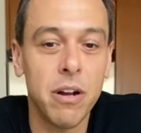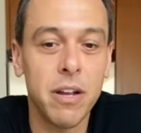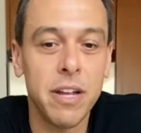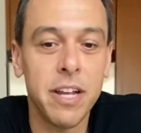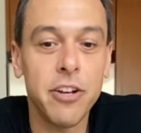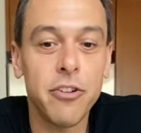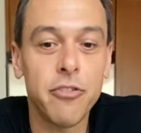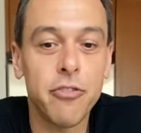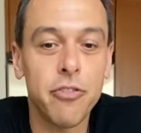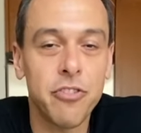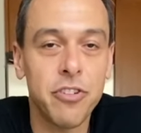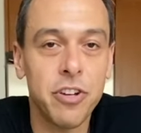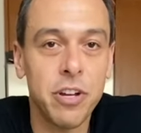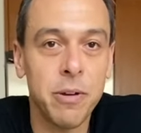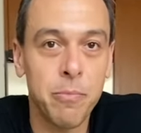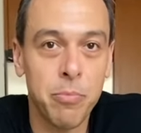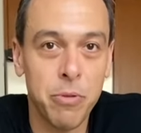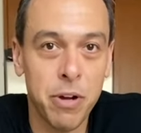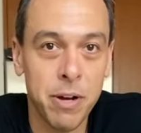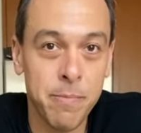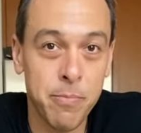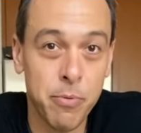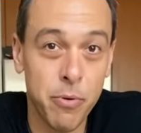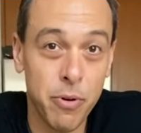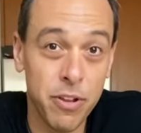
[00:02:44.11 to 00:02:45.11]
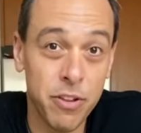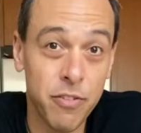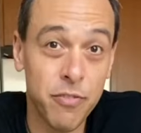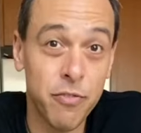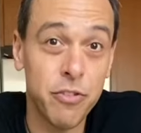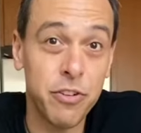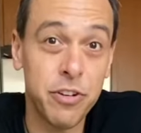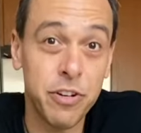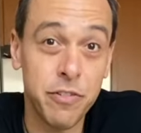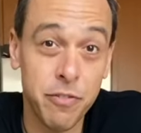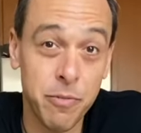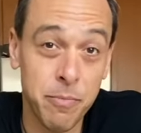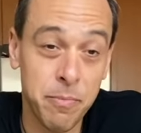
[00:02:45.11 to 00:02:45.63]
interesting breakpoints for the
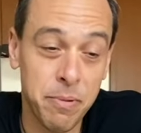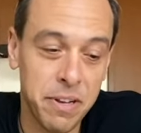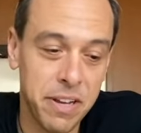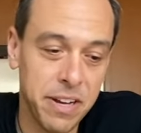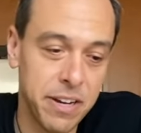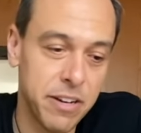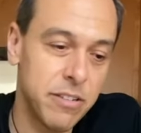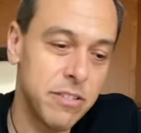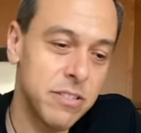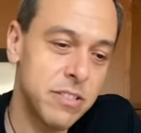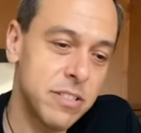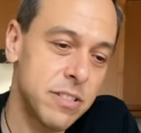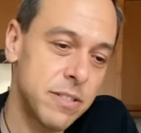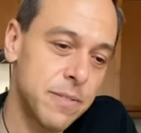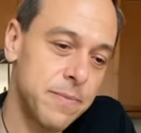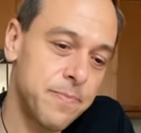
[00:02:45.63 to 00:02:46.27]
different players.